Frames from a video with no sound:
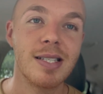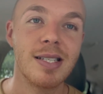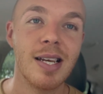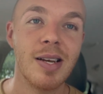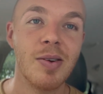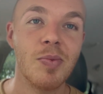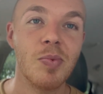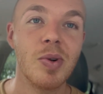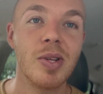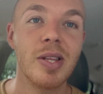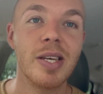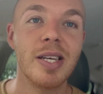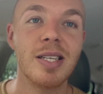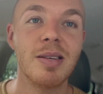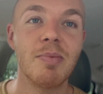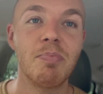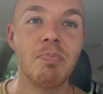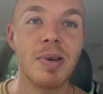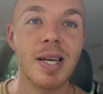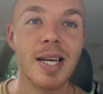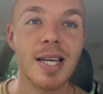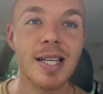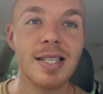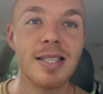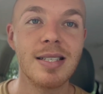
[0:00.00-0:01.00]
It really
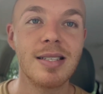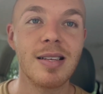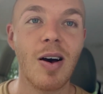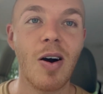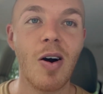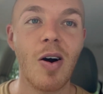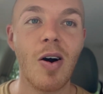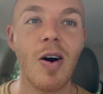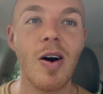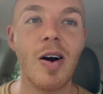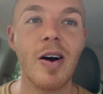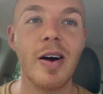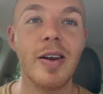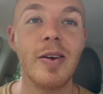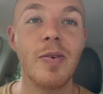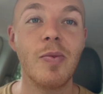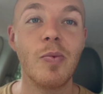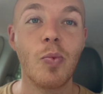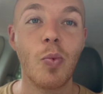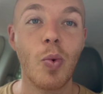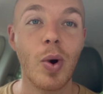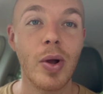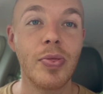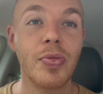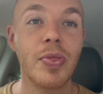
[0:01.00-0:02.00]
depends on
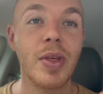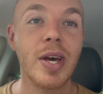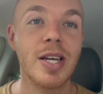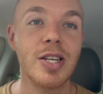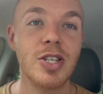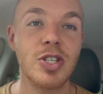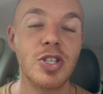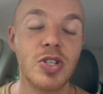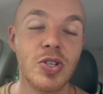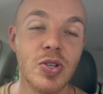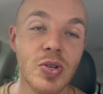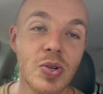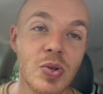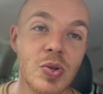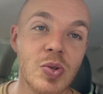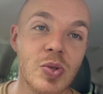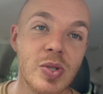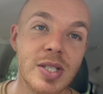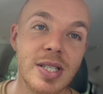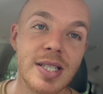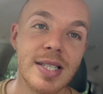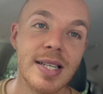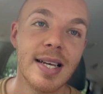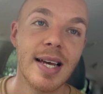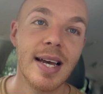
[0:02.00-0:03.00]
what they
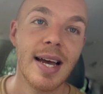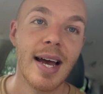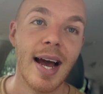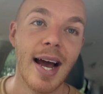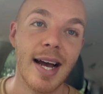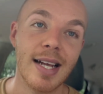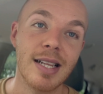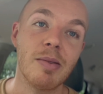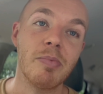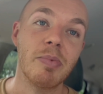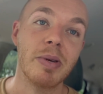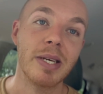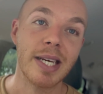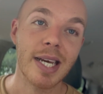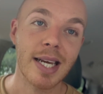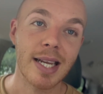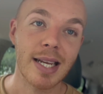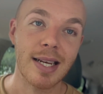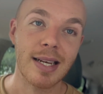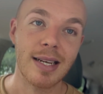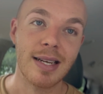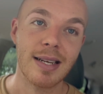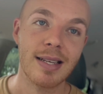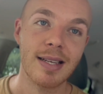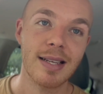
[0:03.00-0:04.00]
choose at the
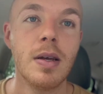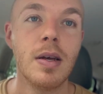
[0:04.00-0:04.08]
beginning.